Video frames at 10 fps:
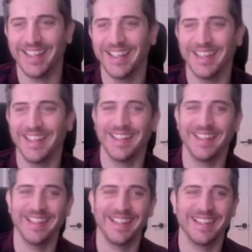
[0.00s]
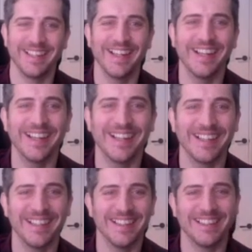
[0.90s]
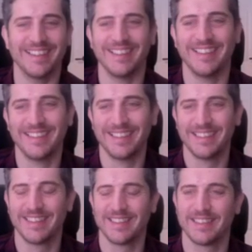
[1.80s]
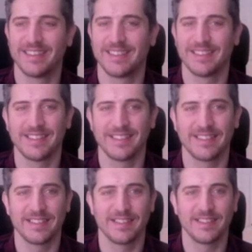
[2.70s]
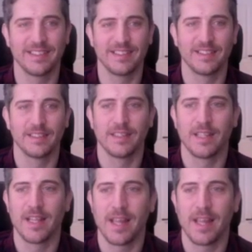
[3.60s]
This person isn't speaking.